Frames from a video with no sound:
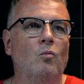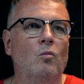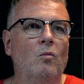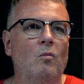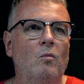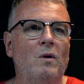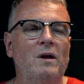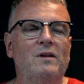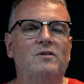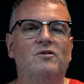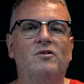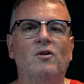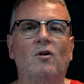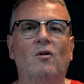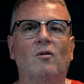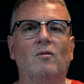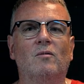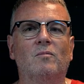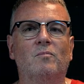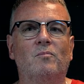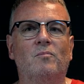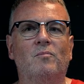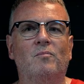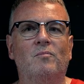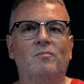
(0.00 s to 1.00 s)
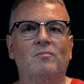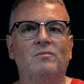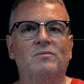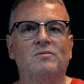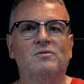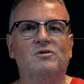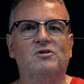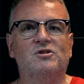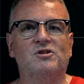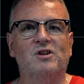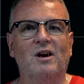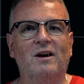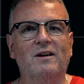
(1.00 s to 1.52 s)
it's not
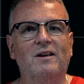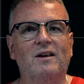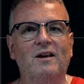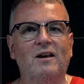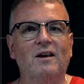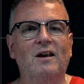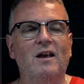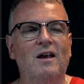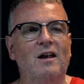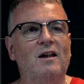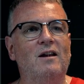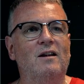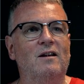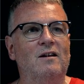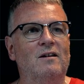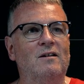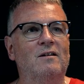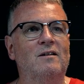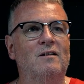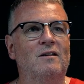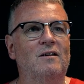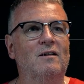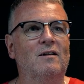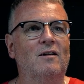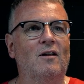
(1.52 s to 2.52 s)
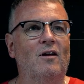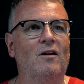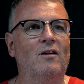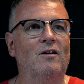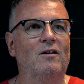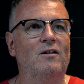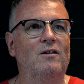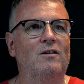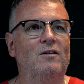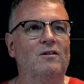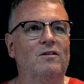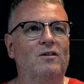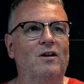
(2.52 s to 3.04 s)
sucking in
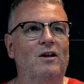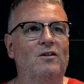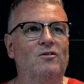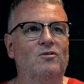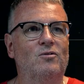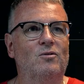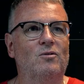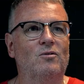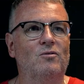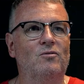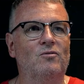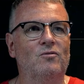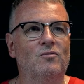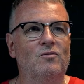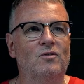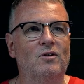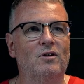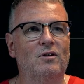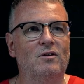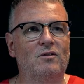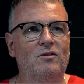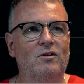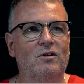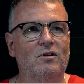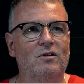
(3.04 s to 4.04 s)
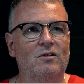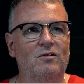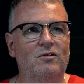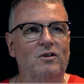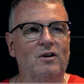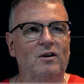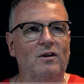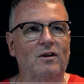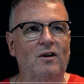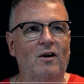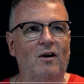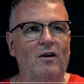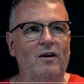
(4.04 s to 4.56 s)
like that sort of the
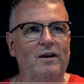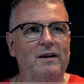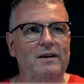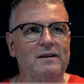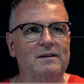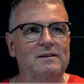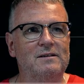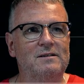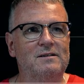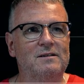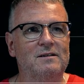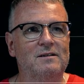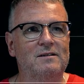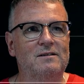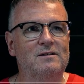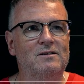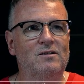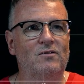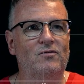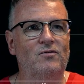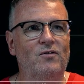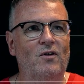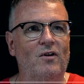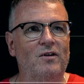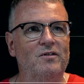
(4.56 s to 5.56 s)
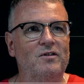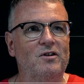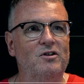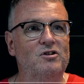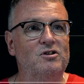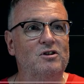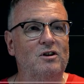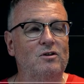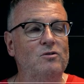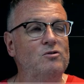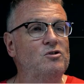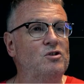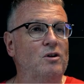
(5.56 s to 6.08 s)
lines to find the
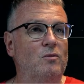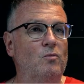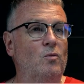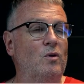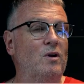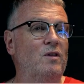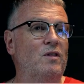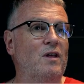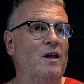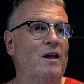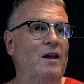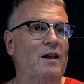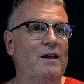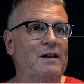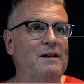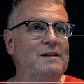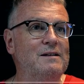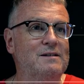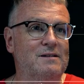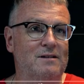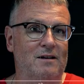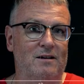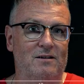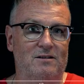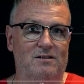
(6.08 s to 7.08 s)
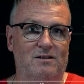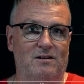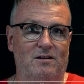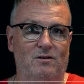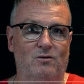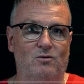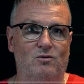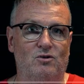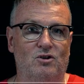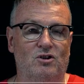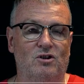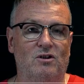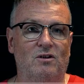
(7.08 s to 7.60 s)
solution where there is a
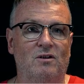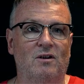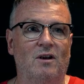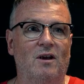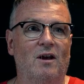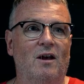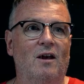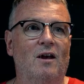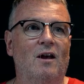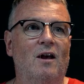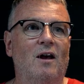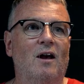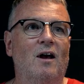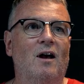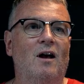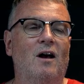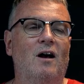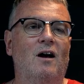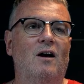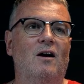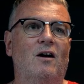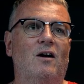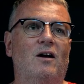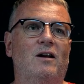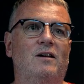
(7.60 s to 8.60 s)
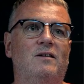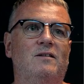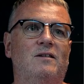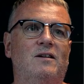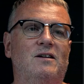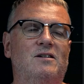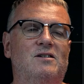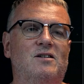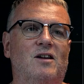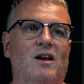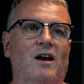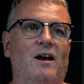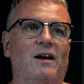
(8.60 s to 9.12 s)
solution. In
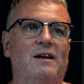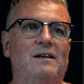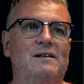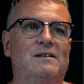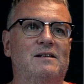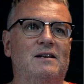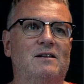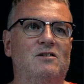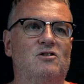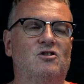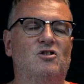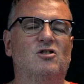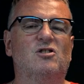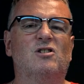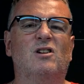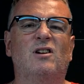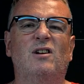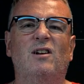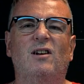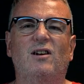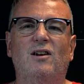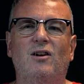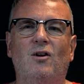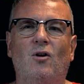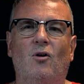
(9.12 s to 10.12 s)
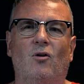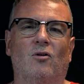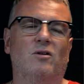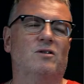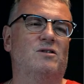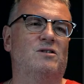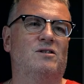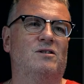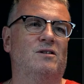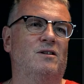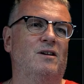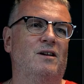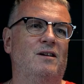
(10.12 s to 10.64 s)
this case, it's just
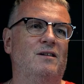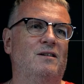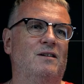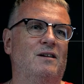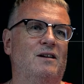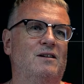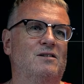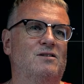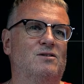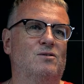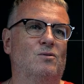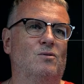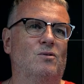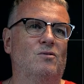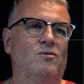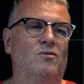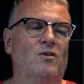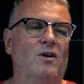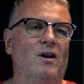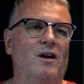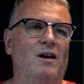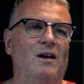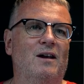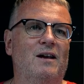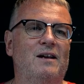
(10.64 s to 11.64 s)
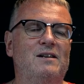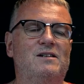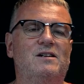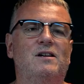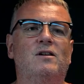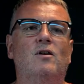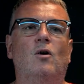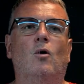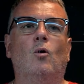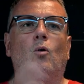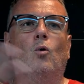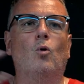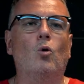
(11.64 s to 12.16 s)
locked in this sort of, it's in
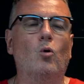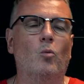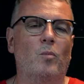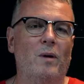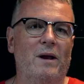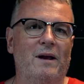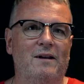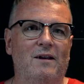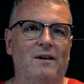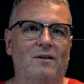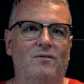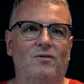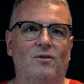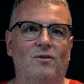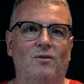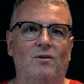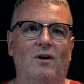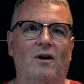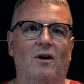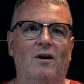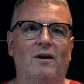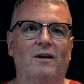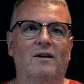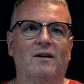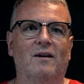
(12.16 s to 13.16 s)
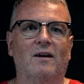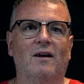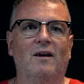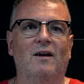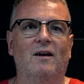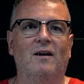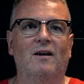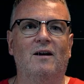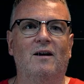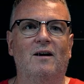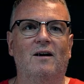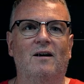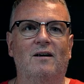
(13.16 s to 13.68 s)
orbit, if you like,
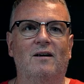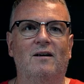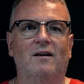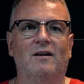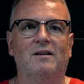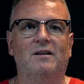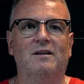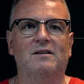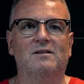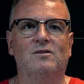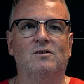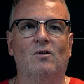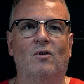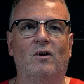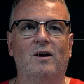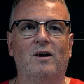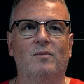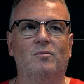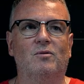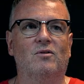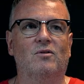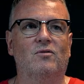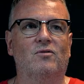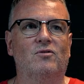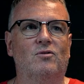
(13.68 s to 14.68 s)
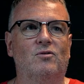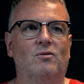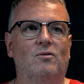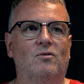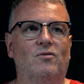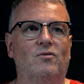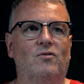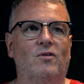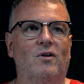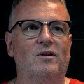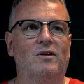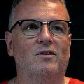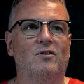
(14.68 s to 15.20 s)
and it's not able to sort of
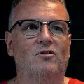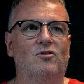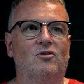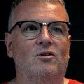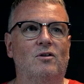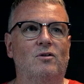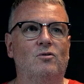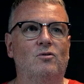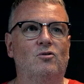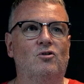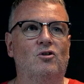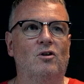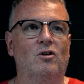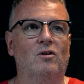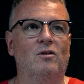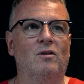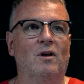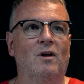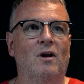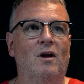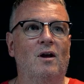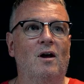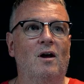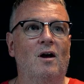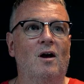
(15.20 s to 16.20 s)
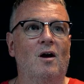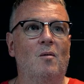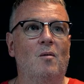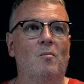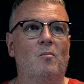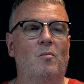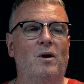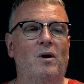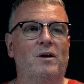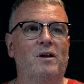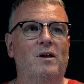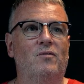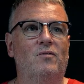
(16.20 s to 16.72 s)
find a solution.
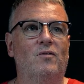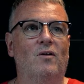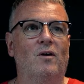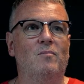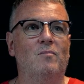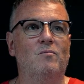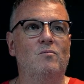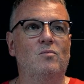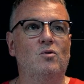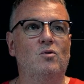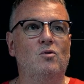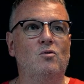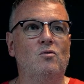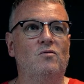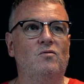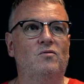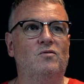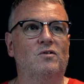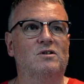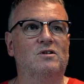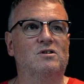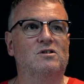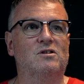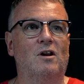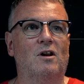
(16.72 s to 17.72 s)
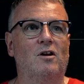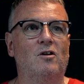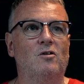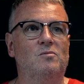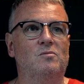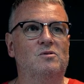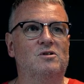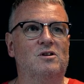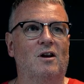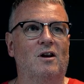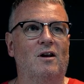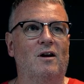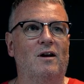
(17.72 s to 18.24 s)
But if I move the slope
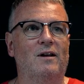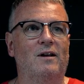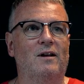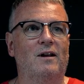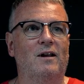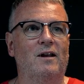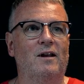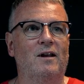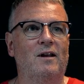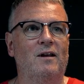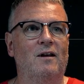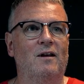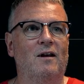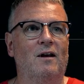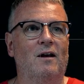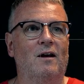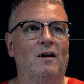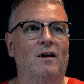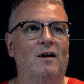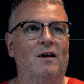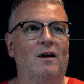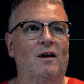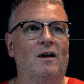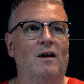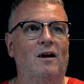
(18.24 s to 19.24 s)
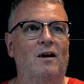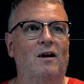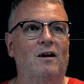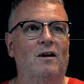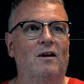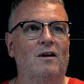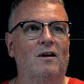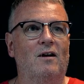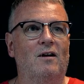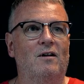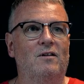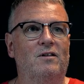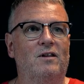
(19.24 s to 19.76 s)
slightly,
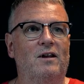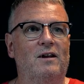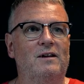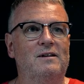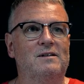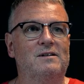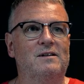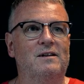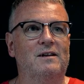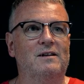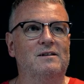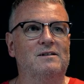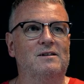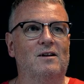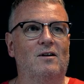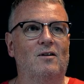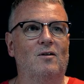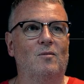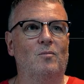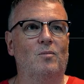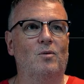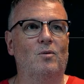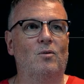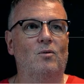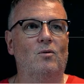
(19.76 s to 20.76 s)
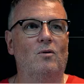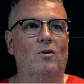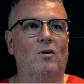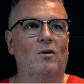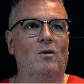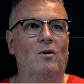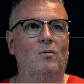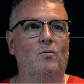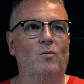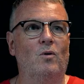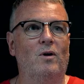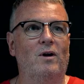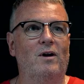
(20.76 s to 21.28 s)
there's an
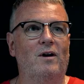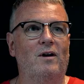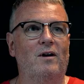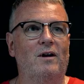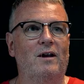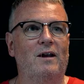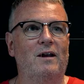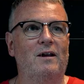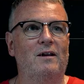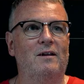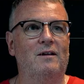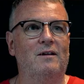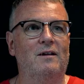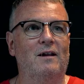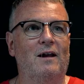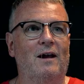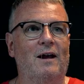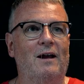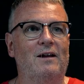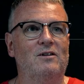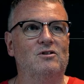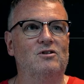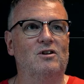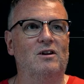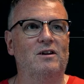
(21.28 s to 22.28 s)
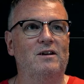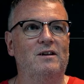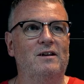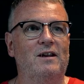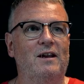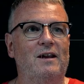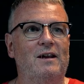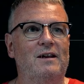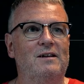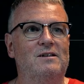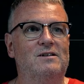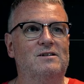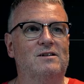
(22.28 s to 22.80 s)
example where it actually
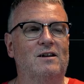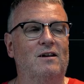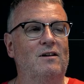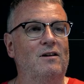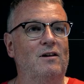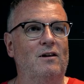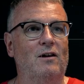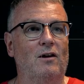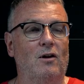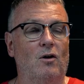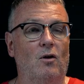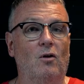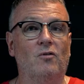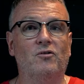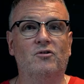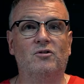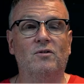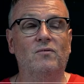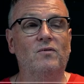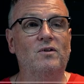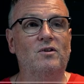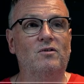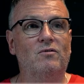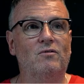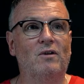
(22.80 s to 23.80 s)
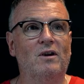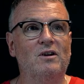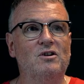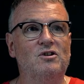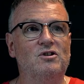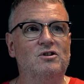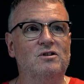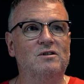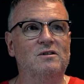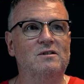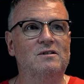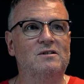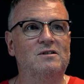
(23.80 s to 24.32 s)
needs lots of
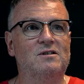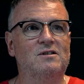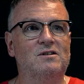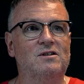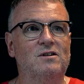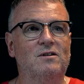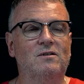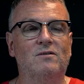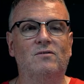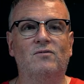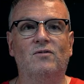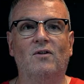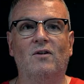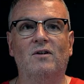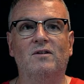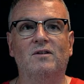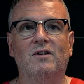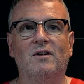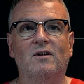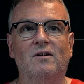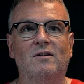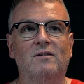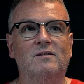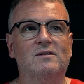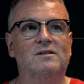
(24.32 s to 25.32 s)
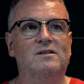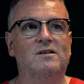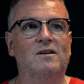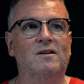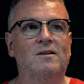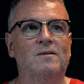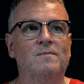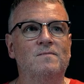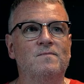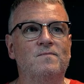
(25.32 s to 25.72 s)
iterations to find the answer,